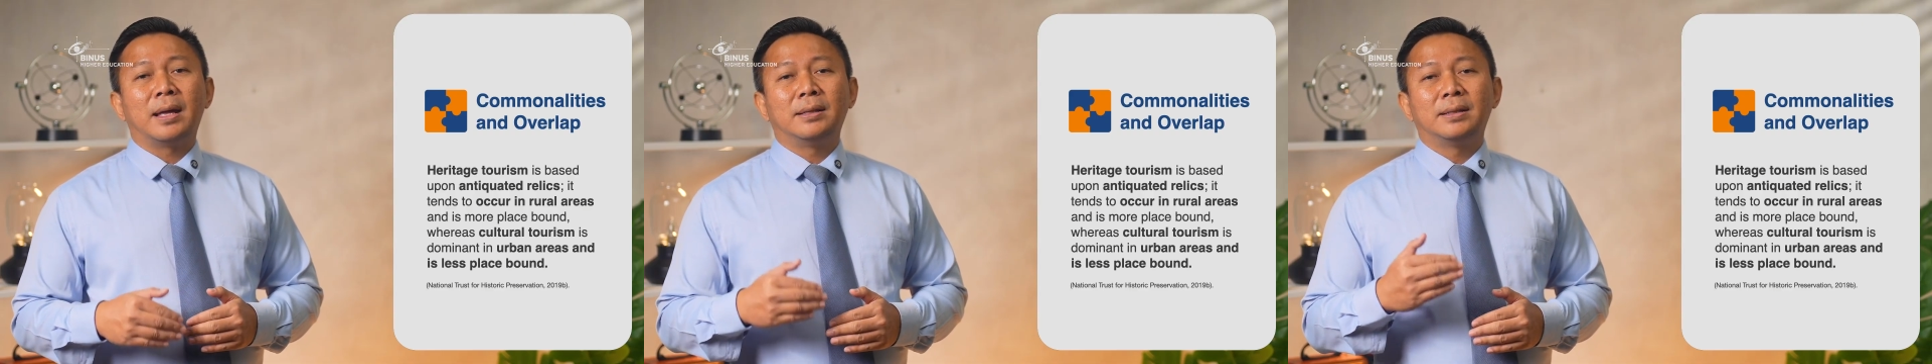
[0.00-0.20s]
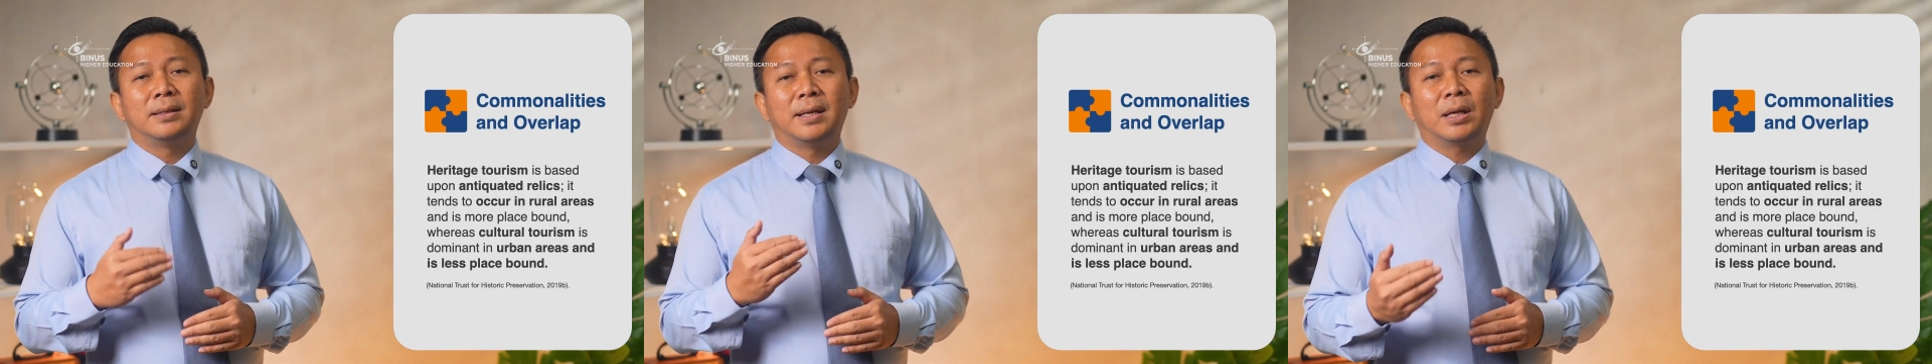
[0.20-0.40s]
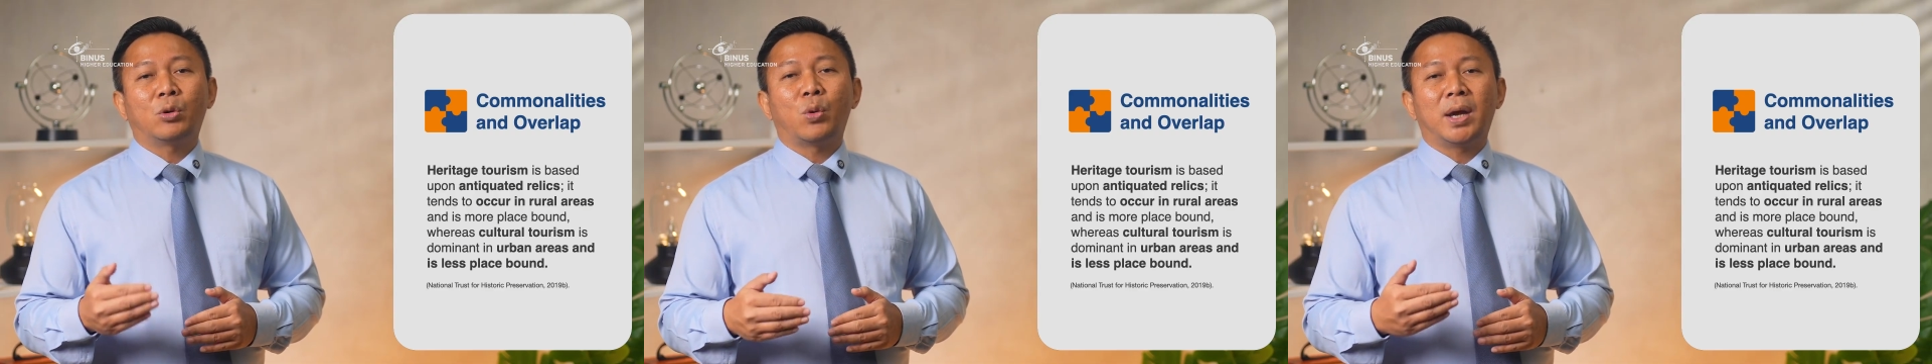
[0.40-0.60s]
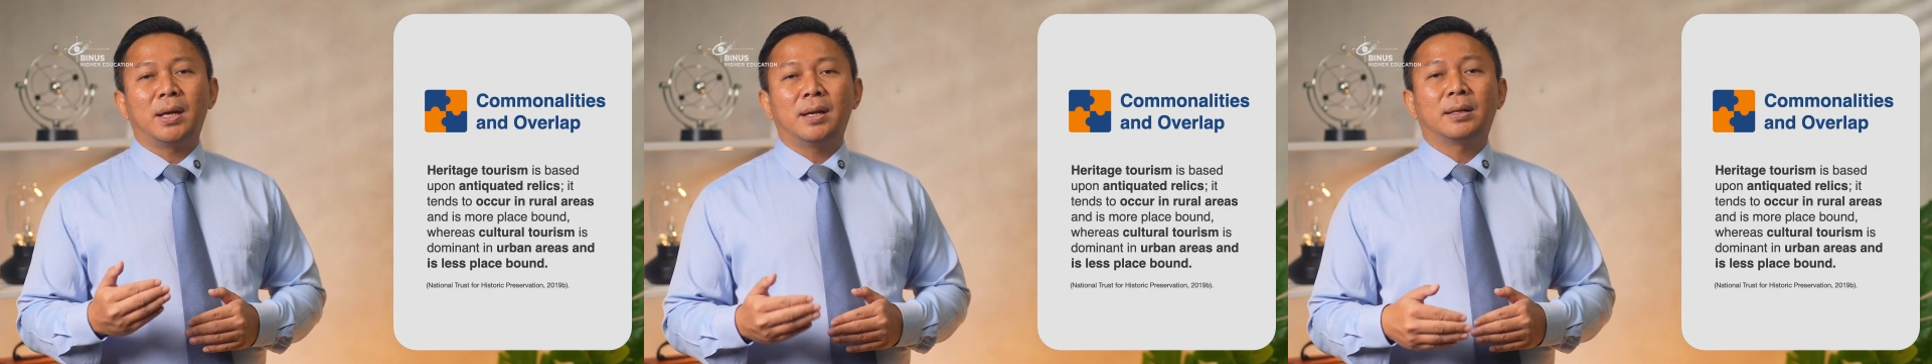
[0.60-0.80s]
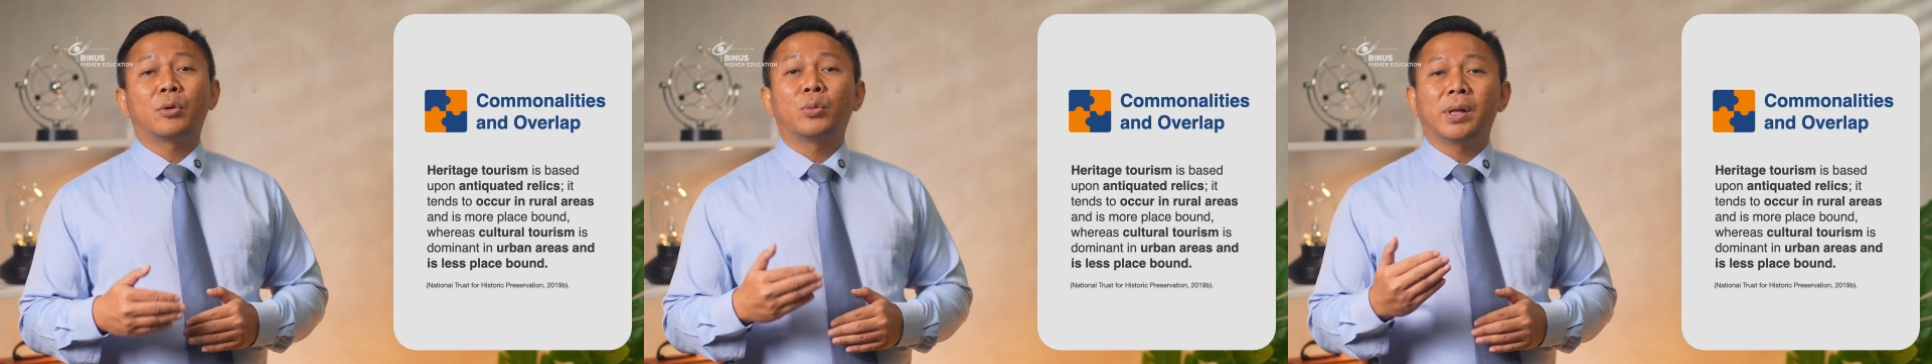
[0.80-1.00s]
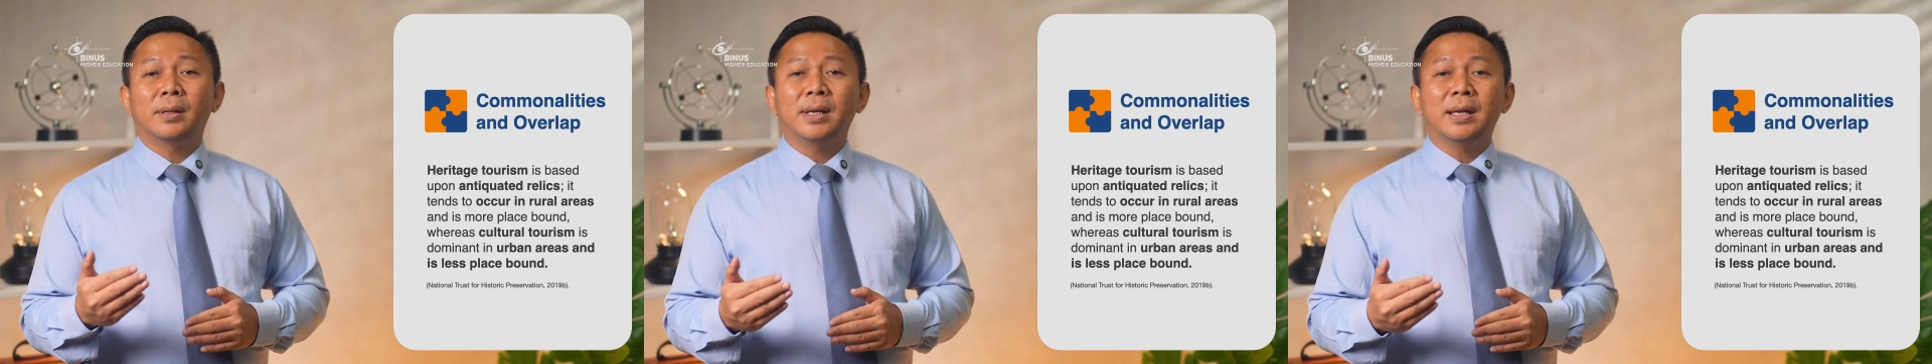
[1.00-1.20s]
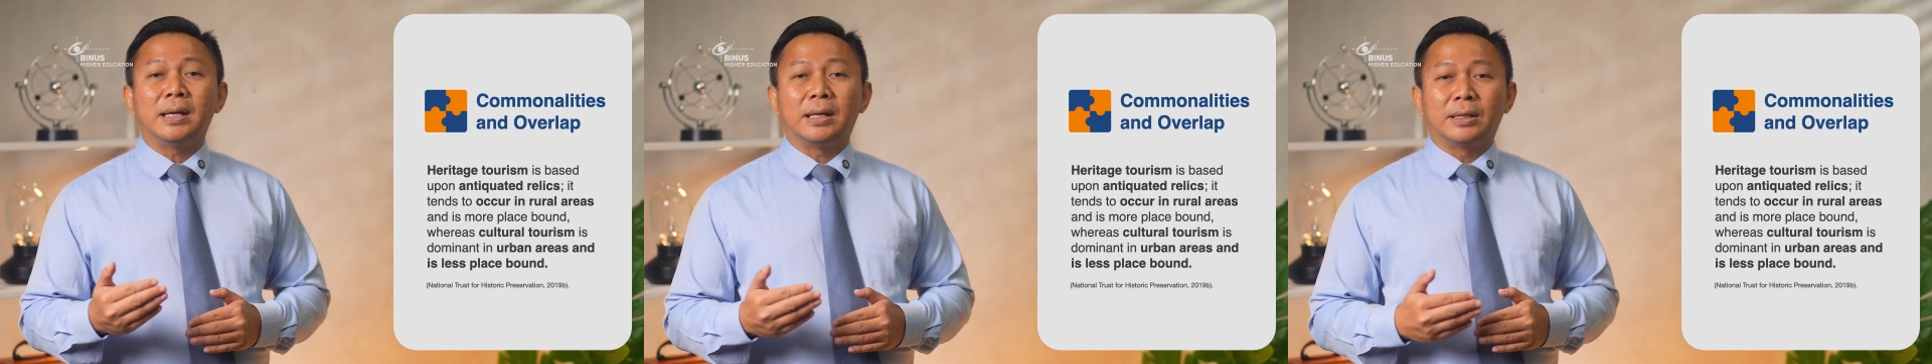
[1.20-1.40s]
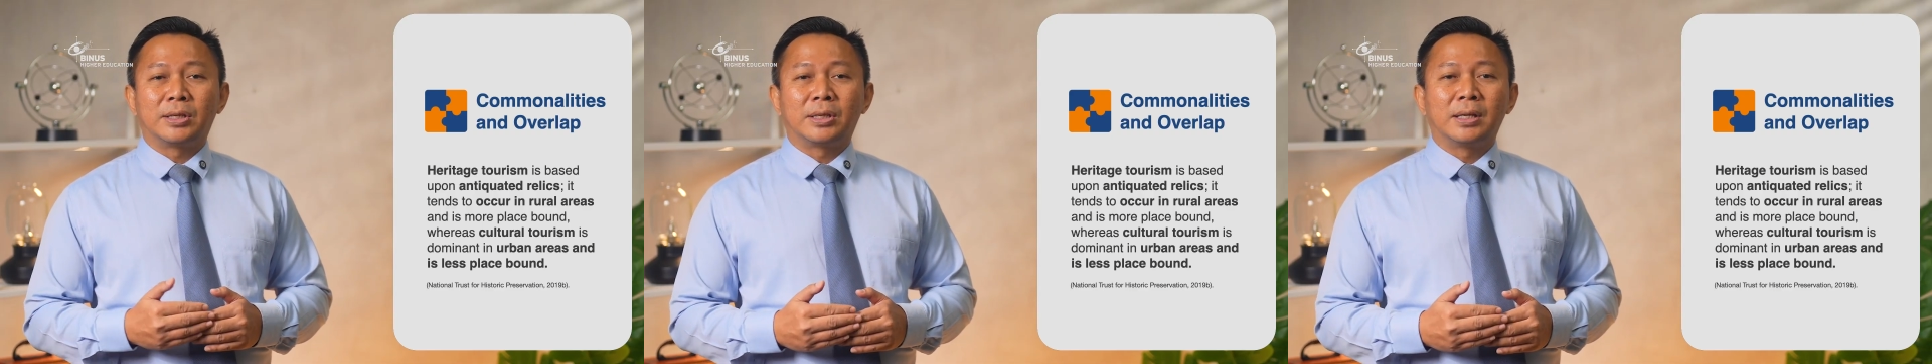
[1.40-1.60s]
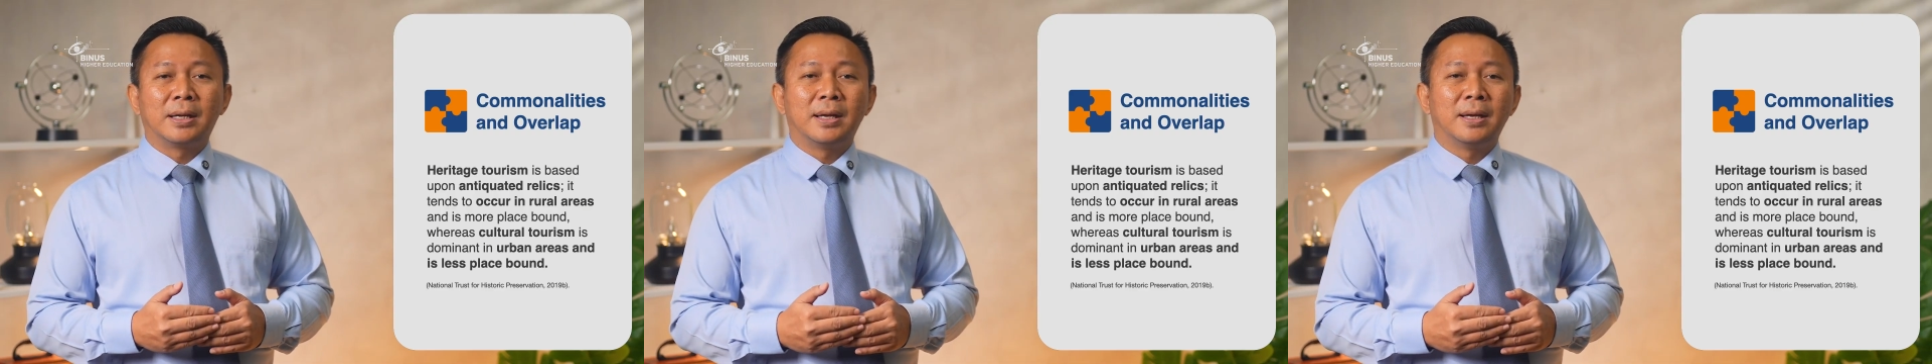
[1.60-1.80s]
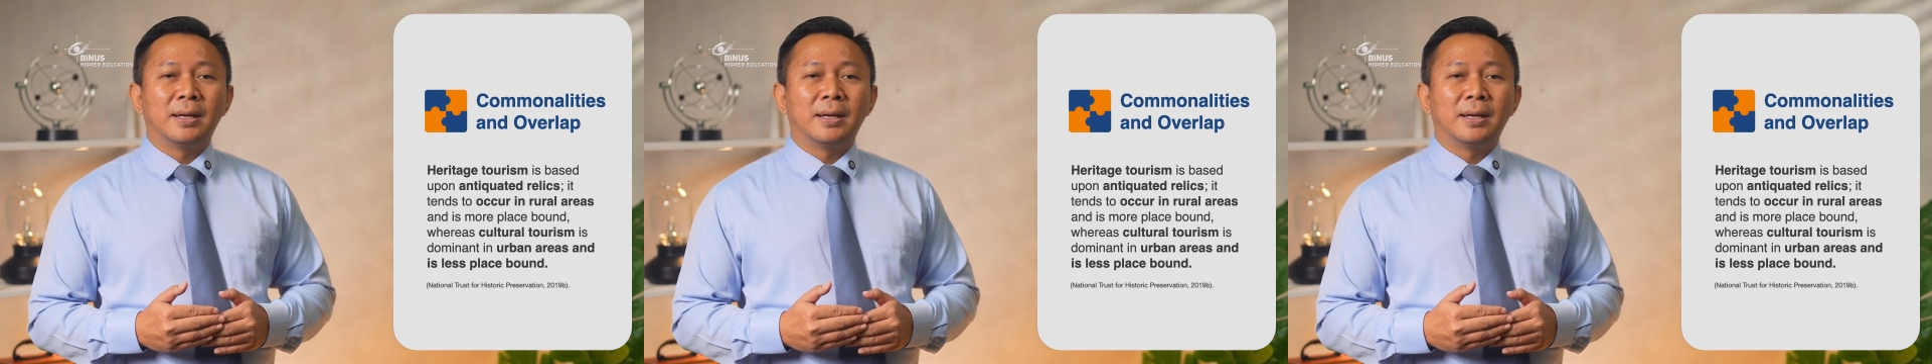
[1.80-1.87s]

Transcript: antiquated relics.